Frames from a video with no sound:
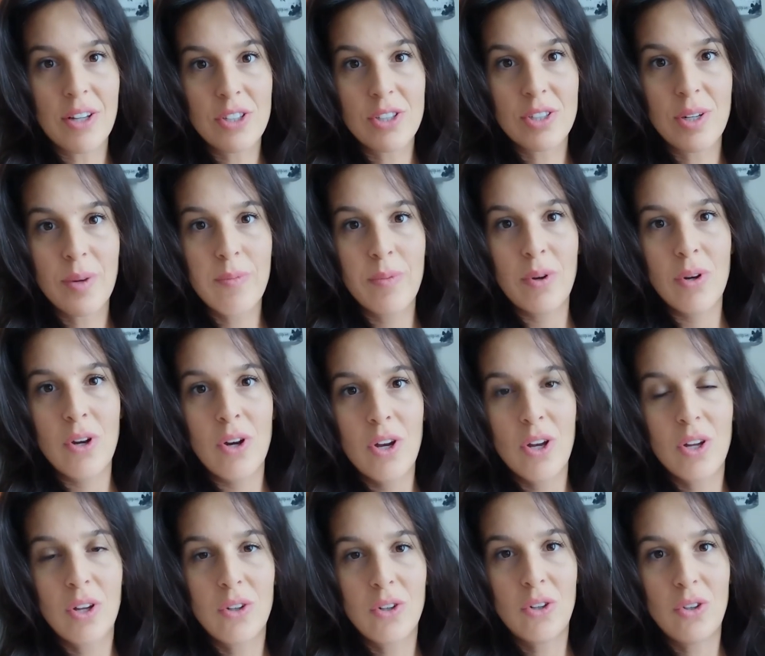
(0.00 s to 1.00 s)
number
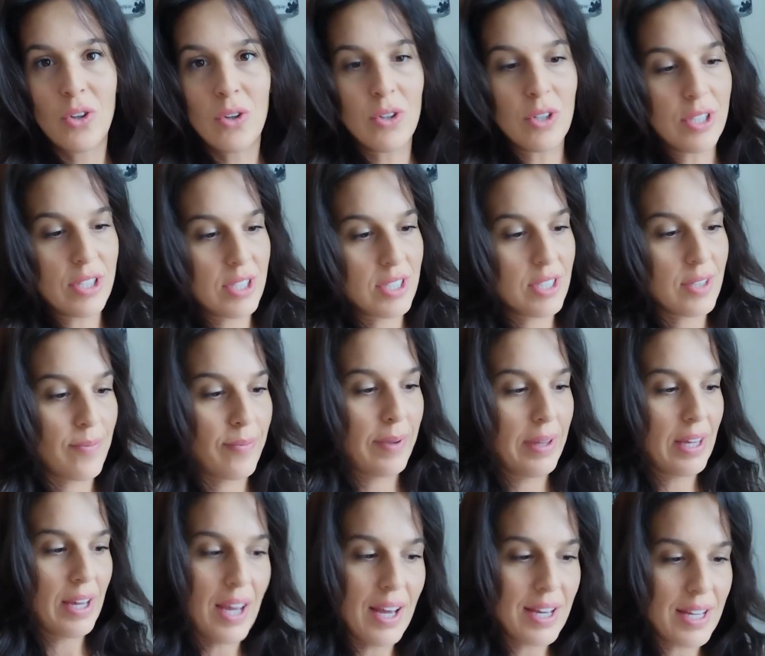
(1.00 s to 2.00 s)
dos
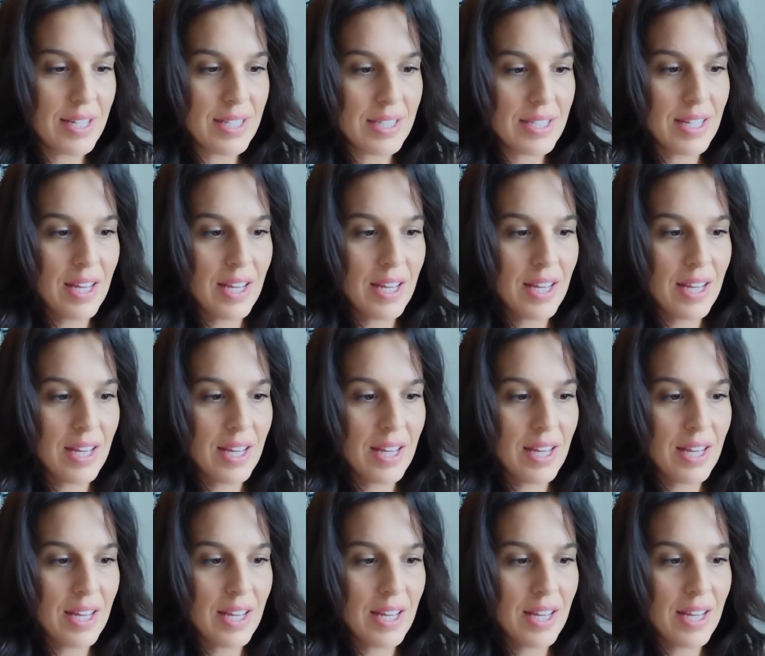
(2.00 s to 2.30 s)
because